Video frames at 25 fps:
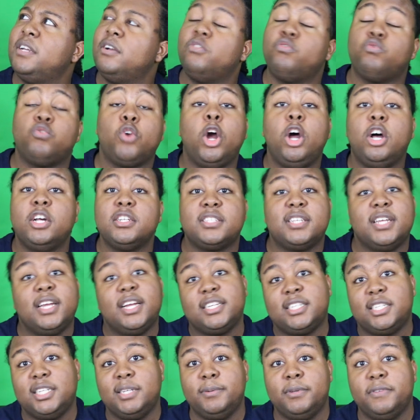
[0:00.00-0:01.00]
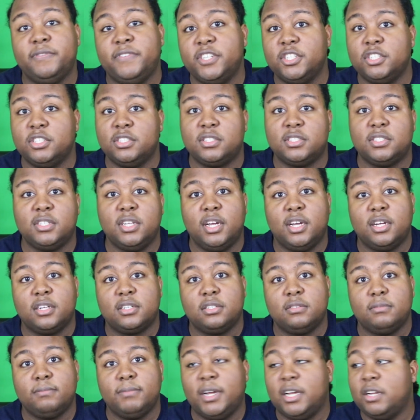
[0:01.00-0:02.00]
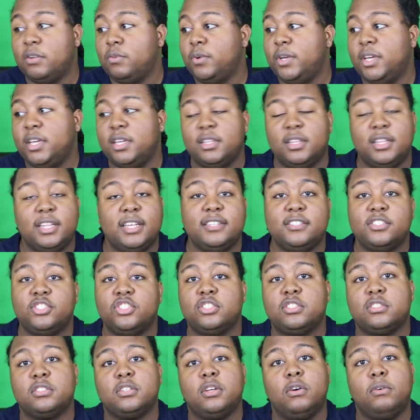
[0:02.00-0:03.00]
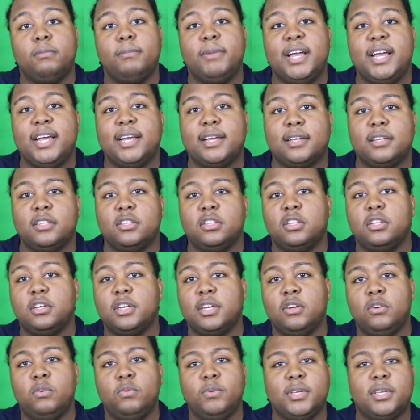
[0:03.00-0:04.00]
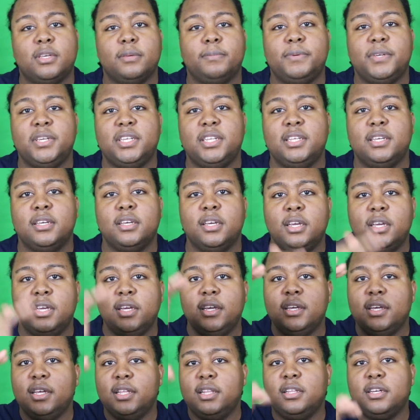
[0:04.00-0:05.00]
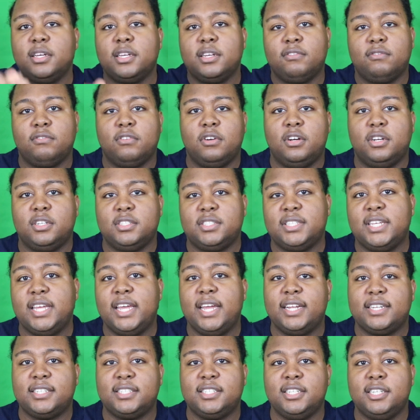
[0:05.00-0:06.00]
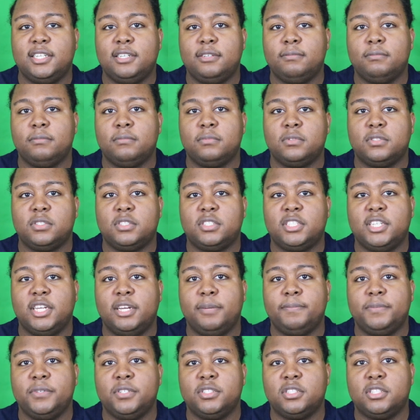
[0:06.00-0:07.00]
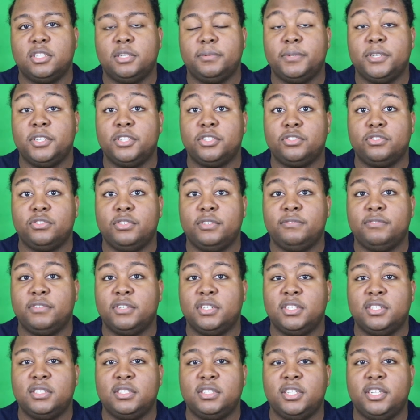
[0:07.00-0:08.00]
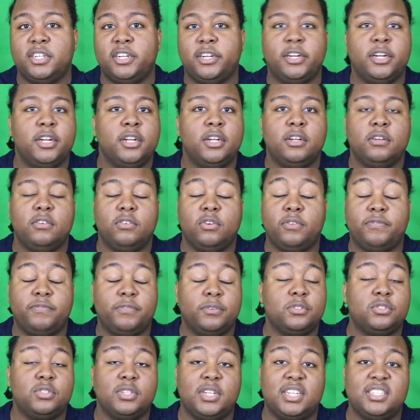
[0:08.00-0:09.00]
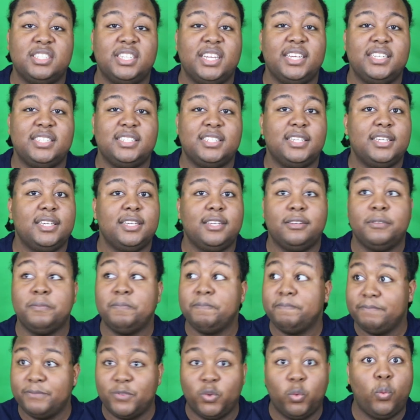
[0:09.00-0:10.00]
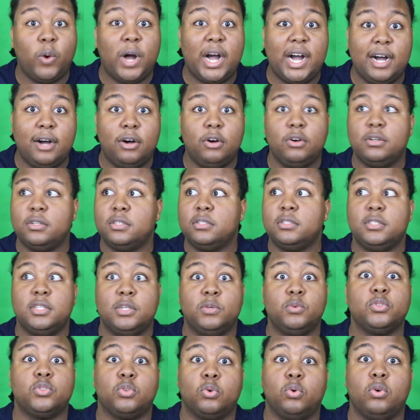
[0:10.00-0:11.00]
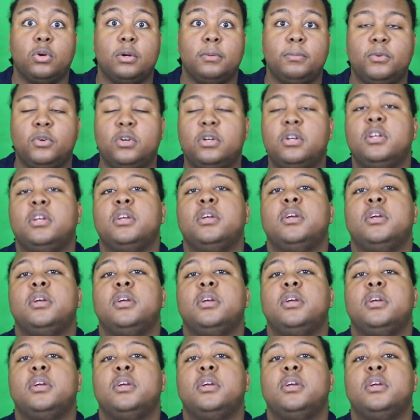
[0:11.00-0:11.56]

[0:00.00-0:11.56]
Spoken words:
Raw's tag team division sucked, by the way. Just go back, look on Wikipedia and look at Raw's tag team championship history for this year or for 2018. Wow, it was horrible.